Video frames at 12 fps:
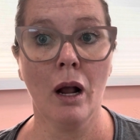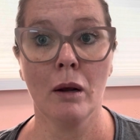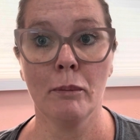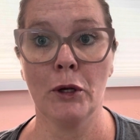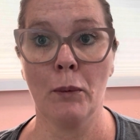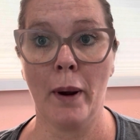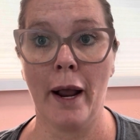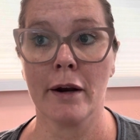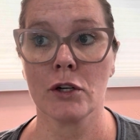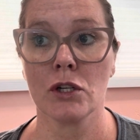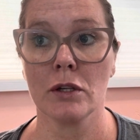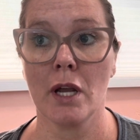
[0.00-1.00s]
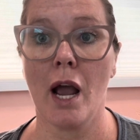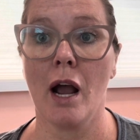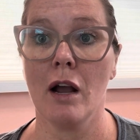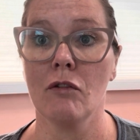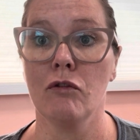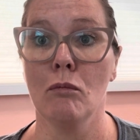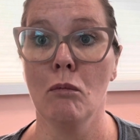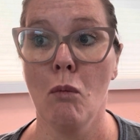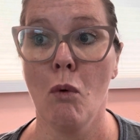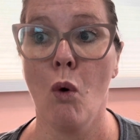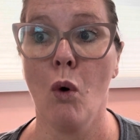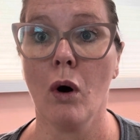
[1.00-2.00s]
Um, you actually have
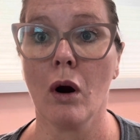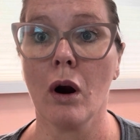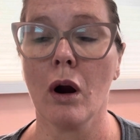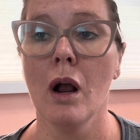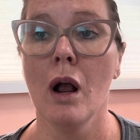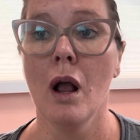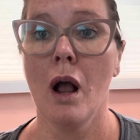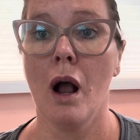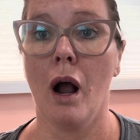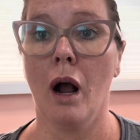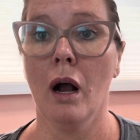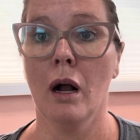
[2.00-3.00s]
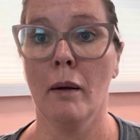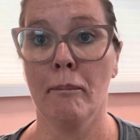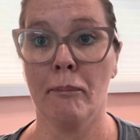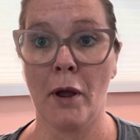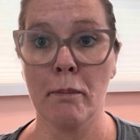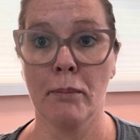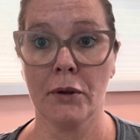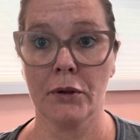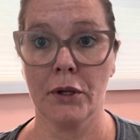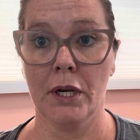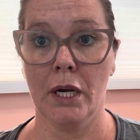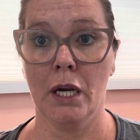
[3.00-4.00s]
more um,
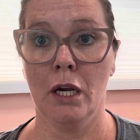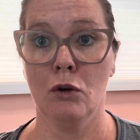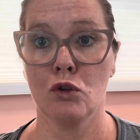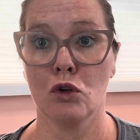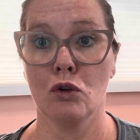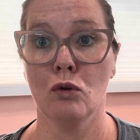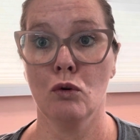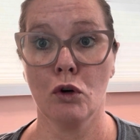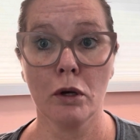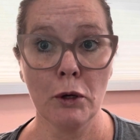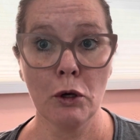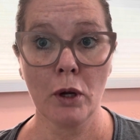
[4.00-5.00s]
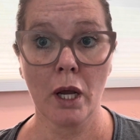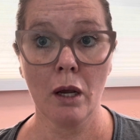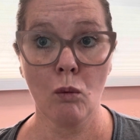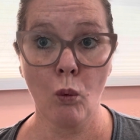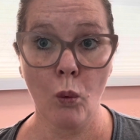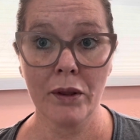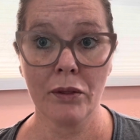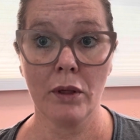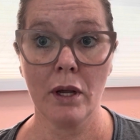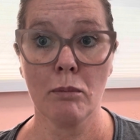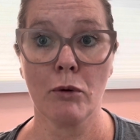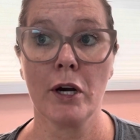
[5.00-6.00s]
ability to communicate with
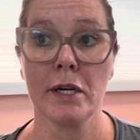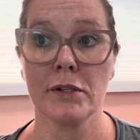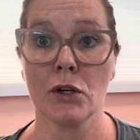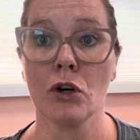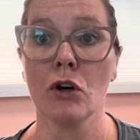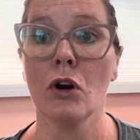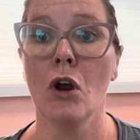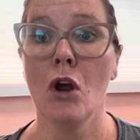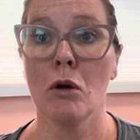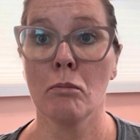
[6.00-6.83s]
the appraiser,